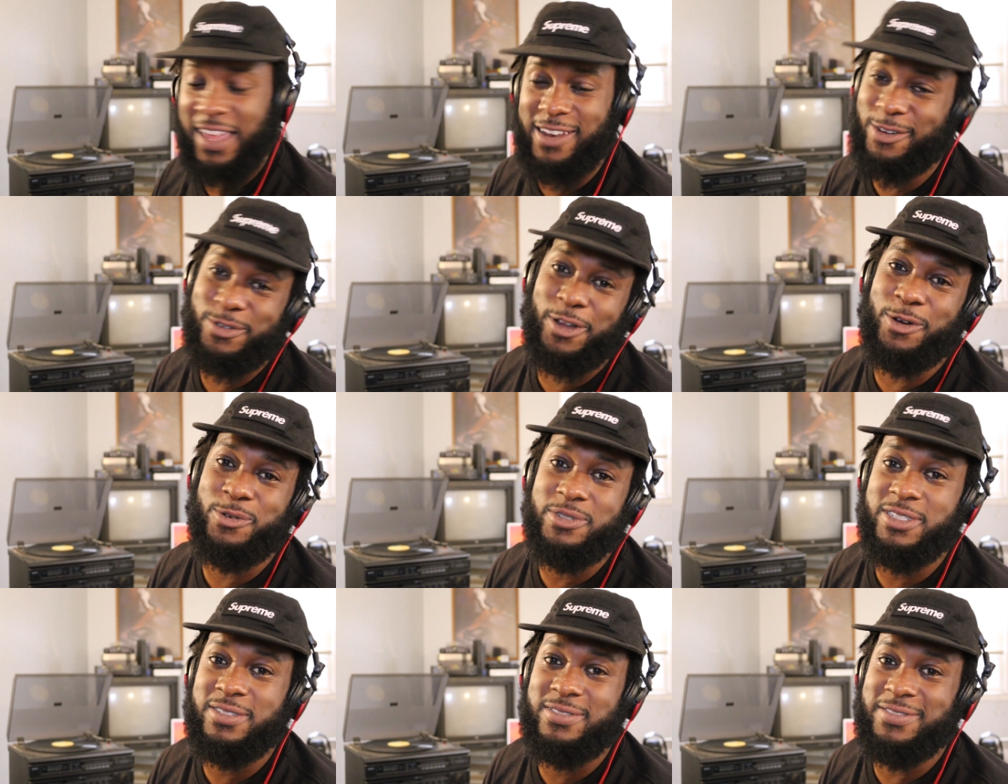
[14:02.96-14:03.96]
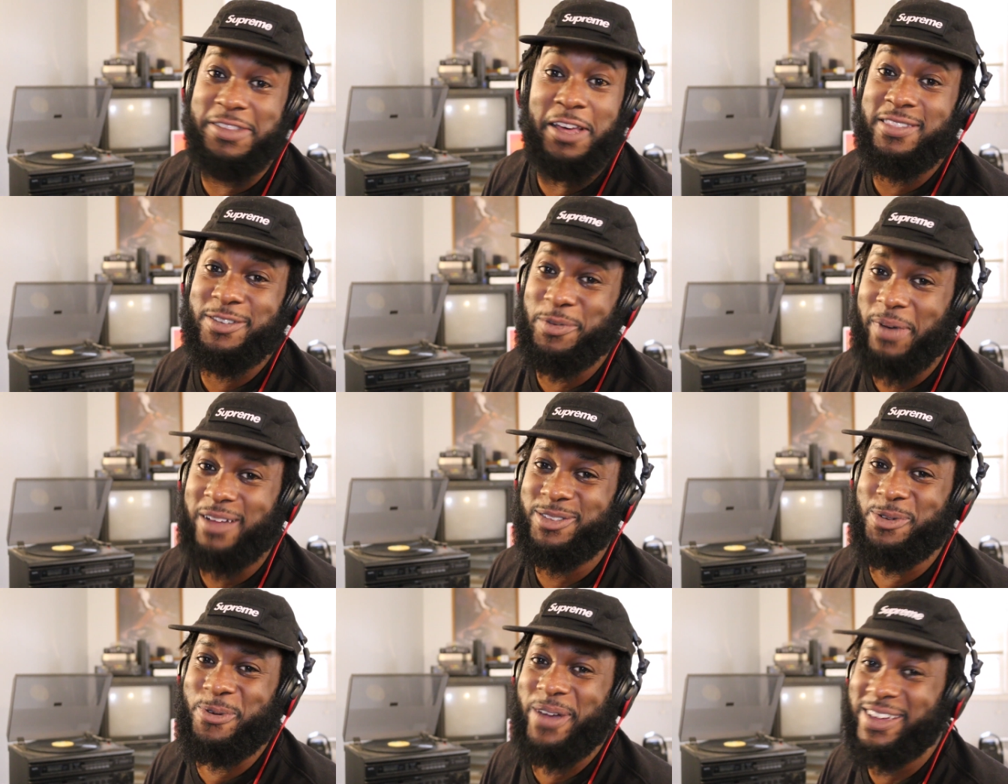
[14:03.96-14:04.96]
They don't know nothing about
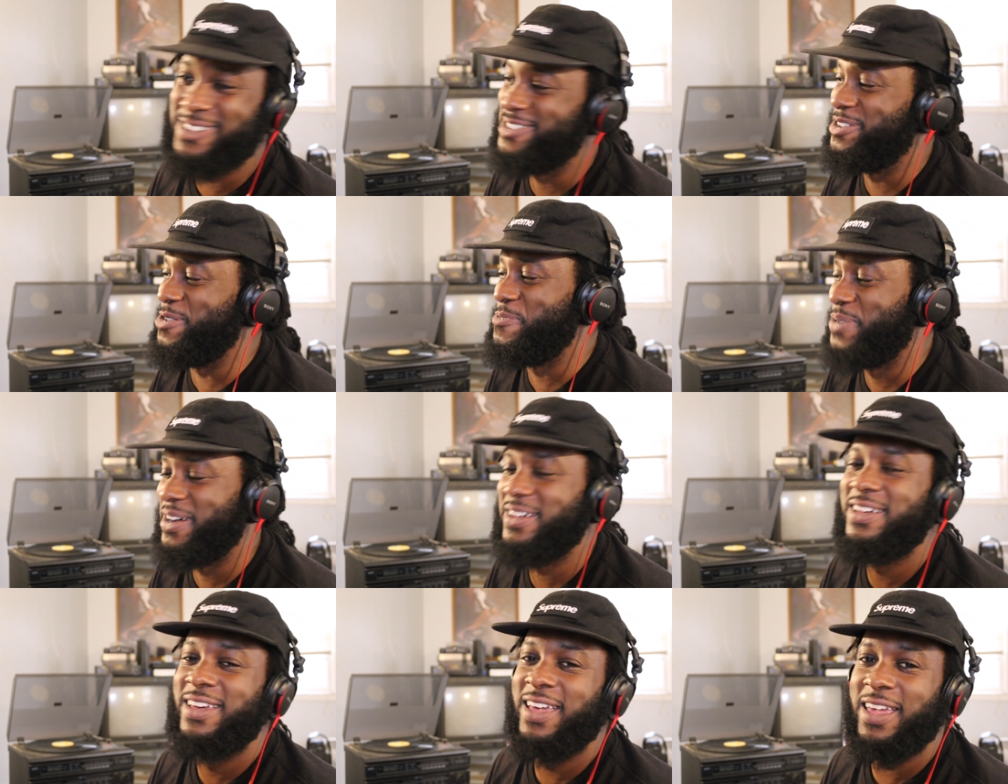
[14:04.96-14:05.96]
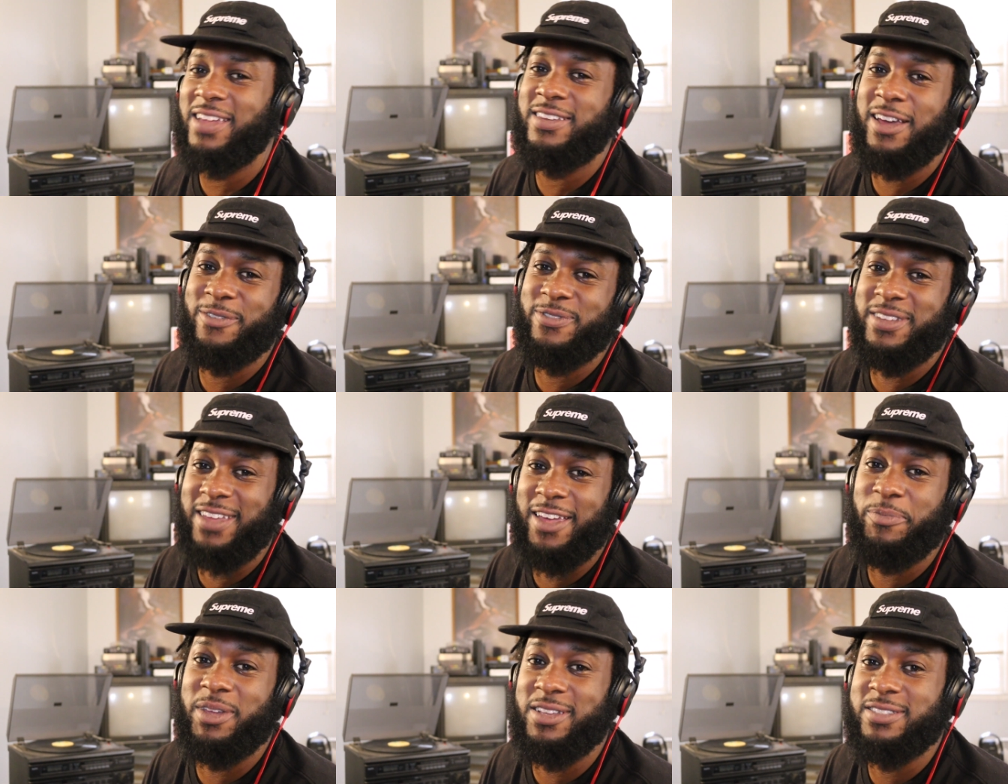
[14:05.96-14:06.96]
the record, but he definitely
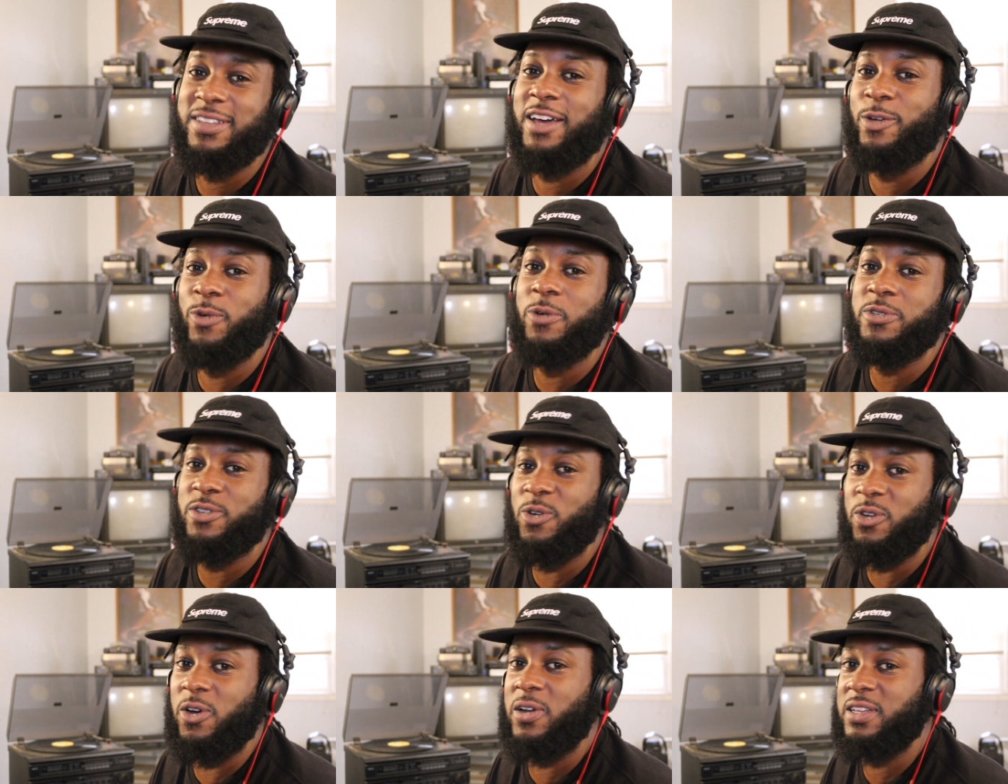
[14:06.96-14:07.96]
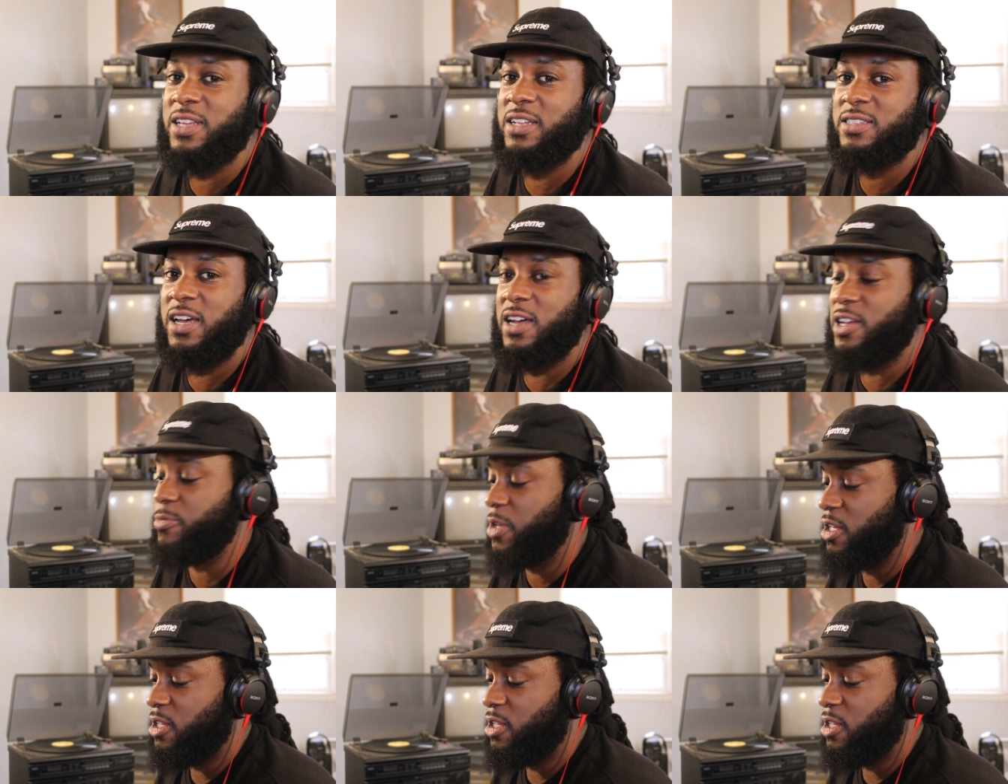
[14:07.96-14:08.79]
gave me insight of what was going on at that time.